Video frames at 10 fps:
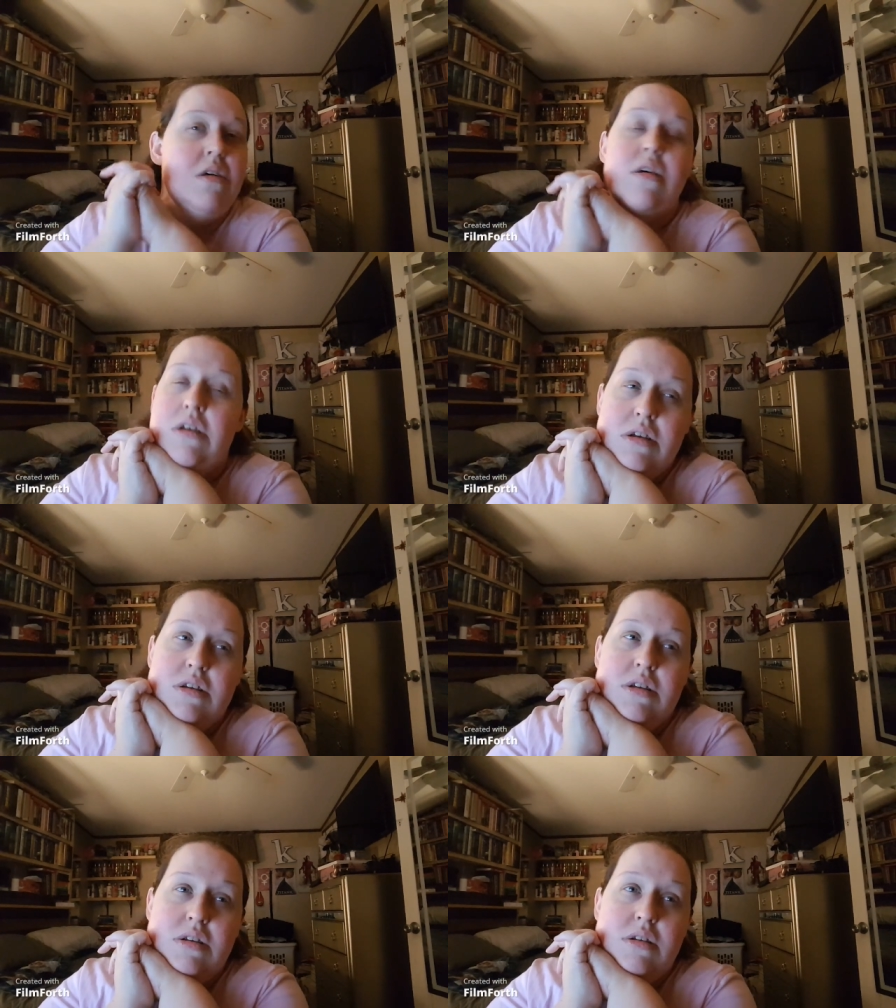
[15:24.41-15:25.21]

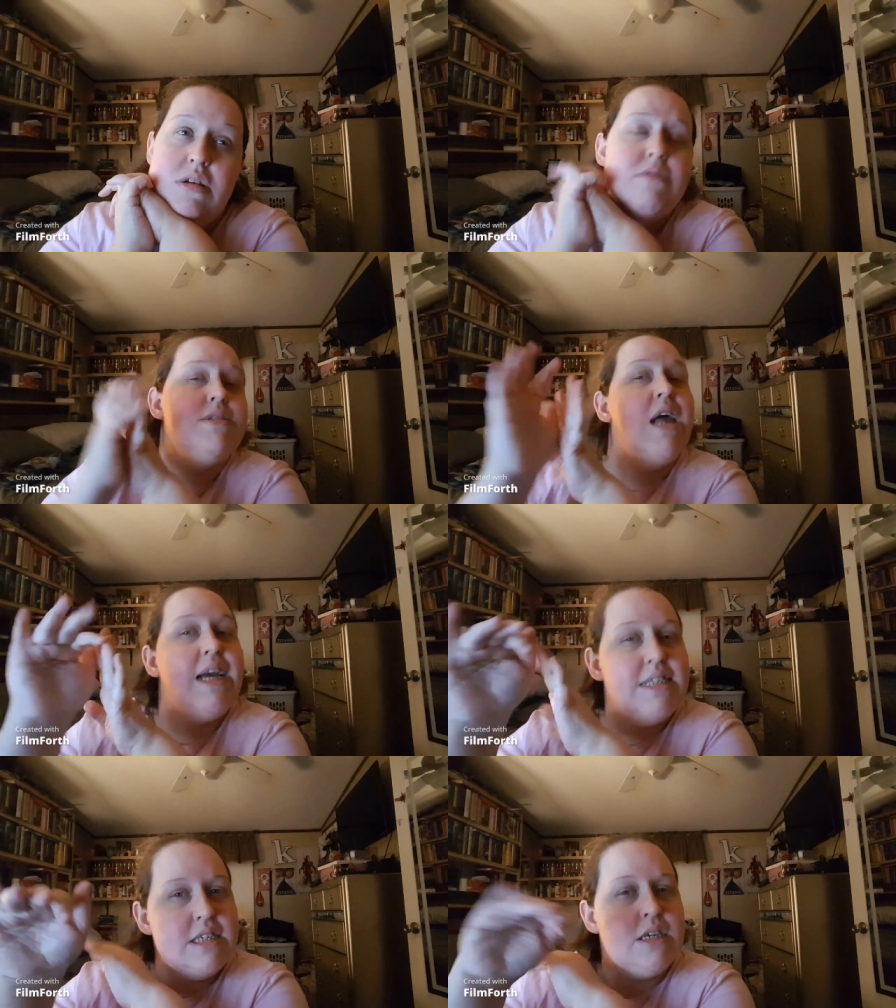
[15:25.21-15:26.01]
It was
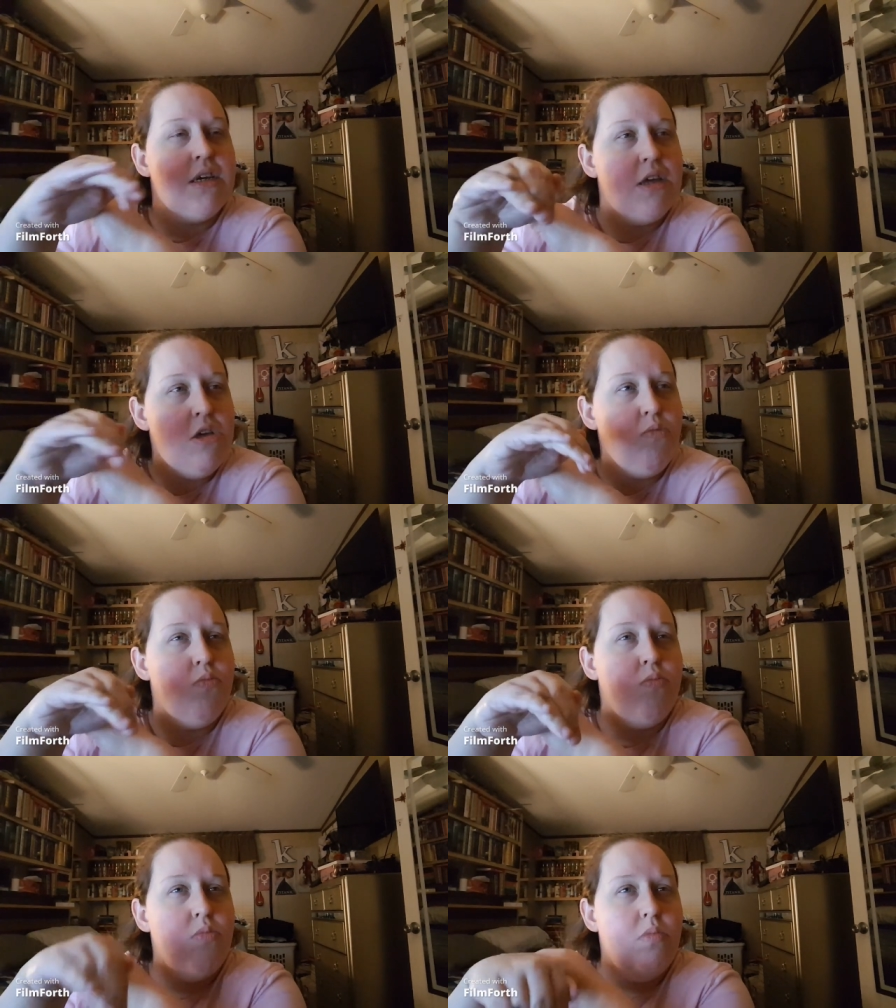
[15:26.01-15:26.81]
nice
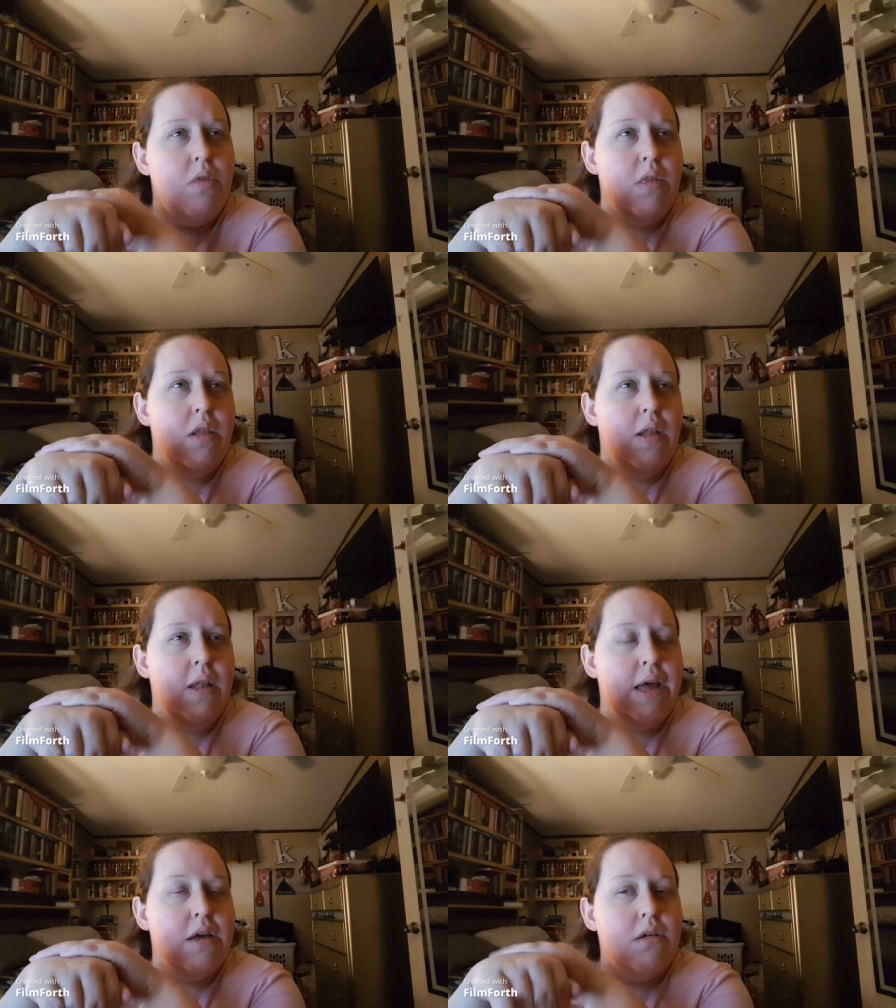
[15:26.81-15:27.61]
and
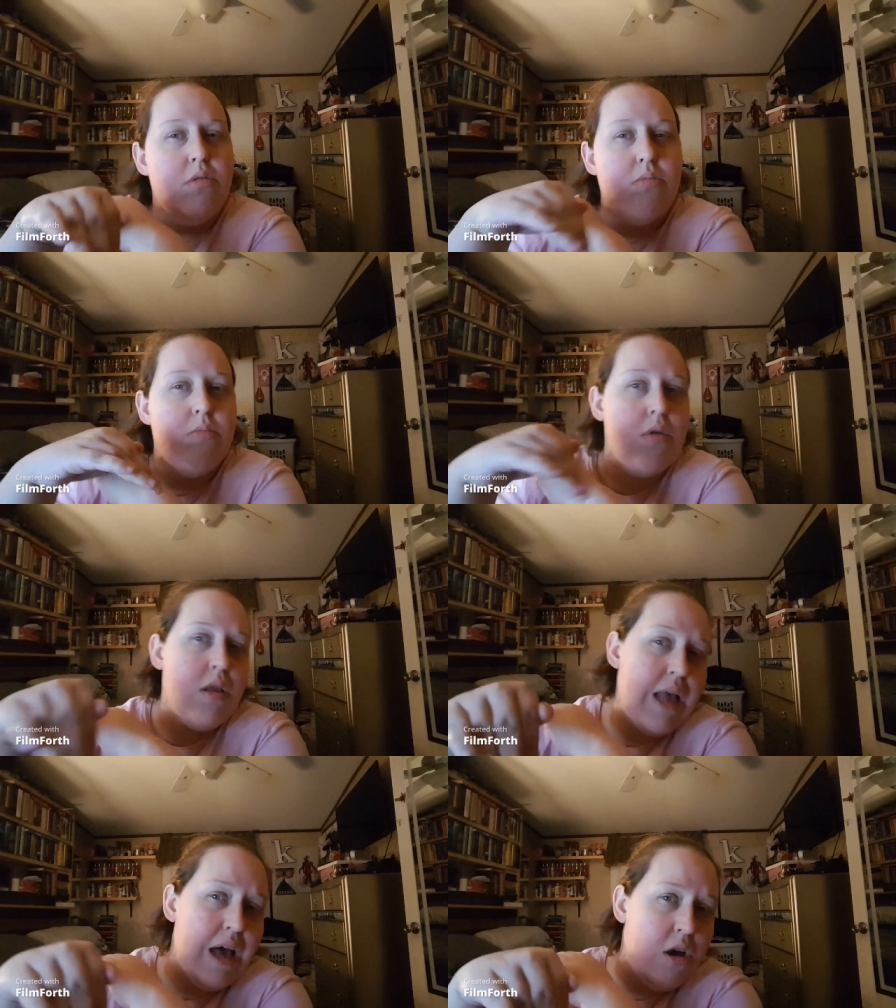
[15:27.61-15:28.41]
like
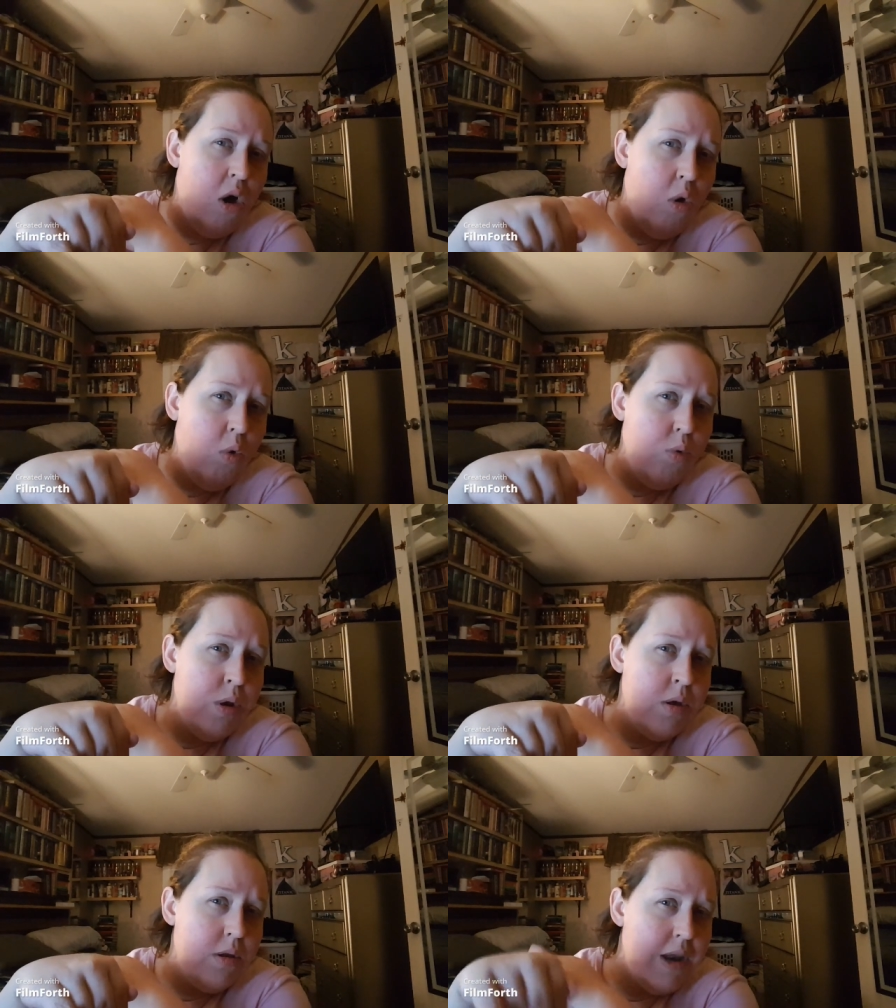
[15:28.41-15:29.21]
not cold,
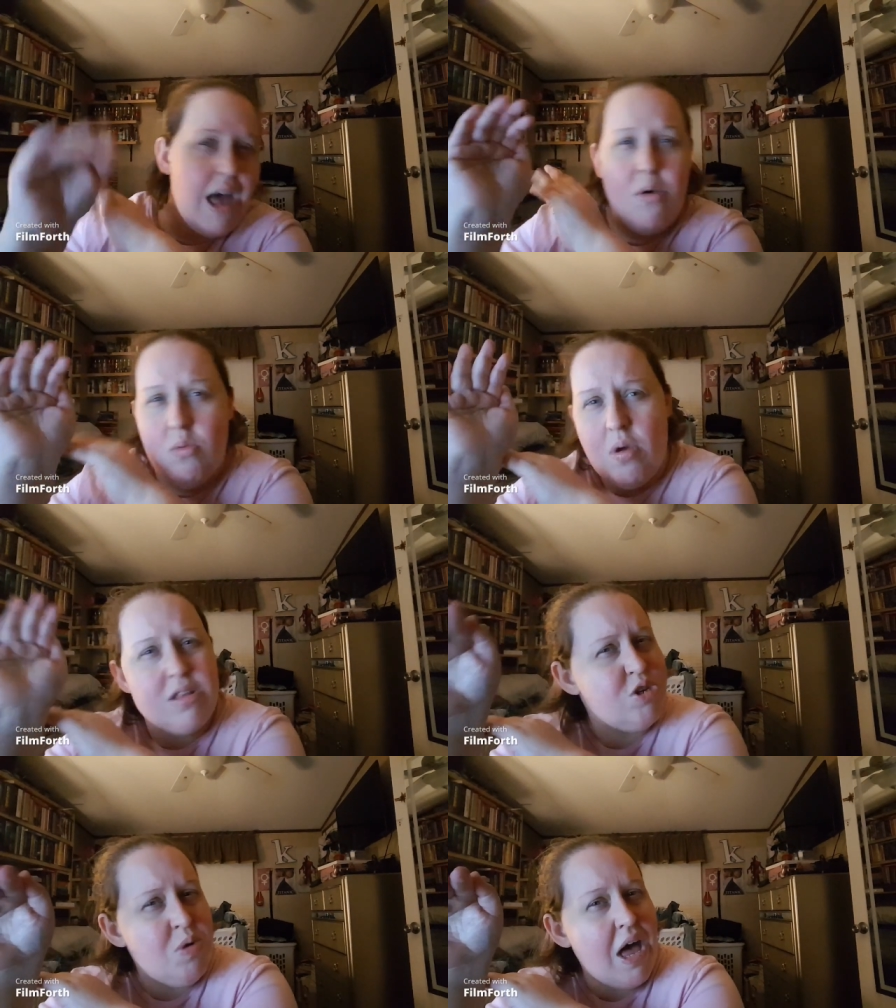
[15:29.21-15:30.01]
not
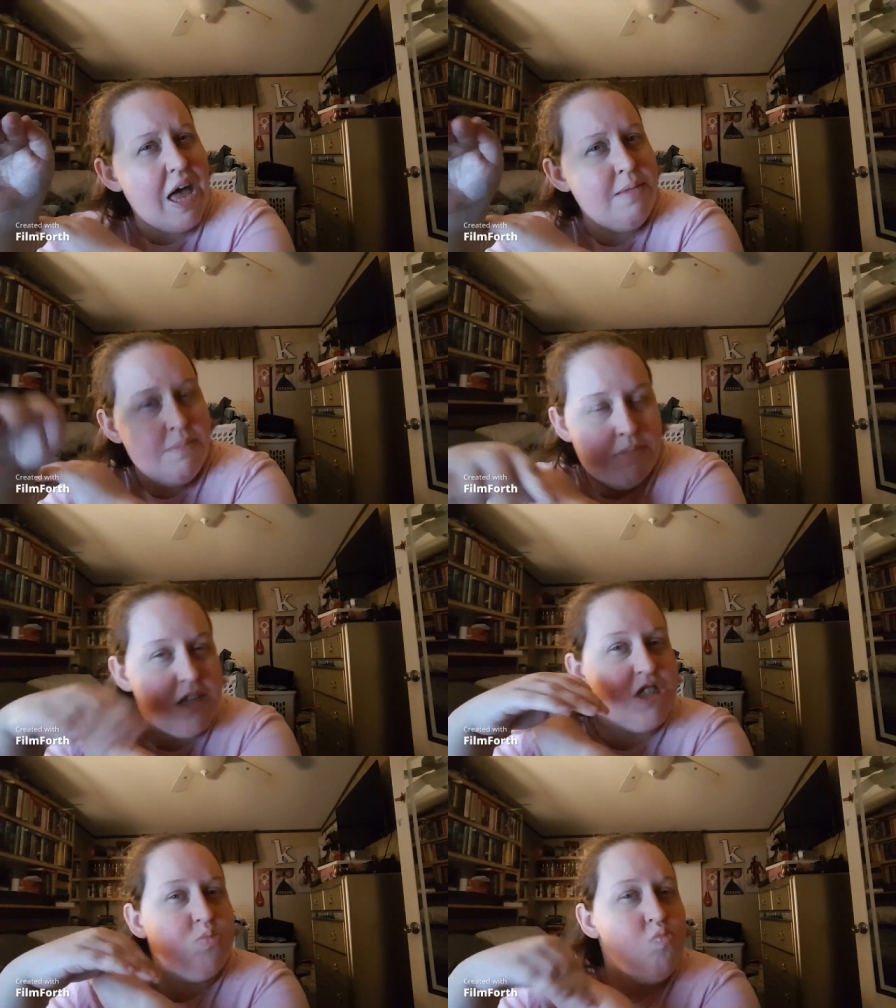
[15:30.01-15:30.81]
too hot, but
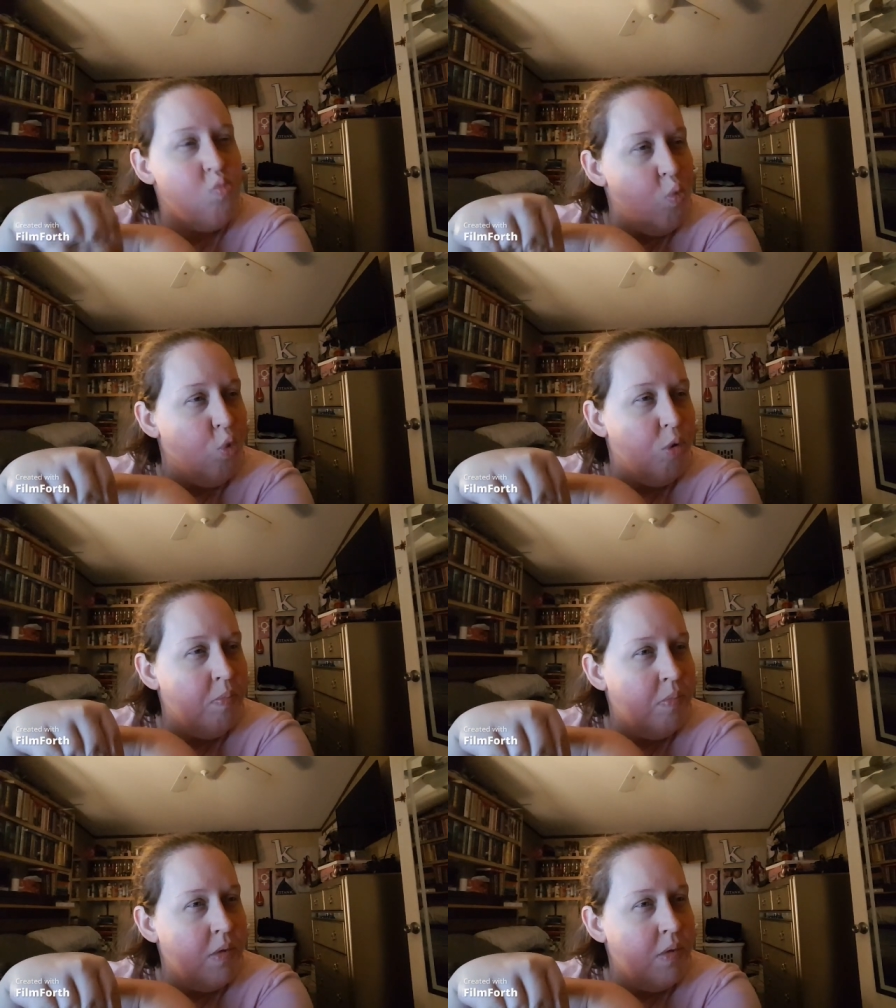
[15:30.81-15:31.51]
just warm.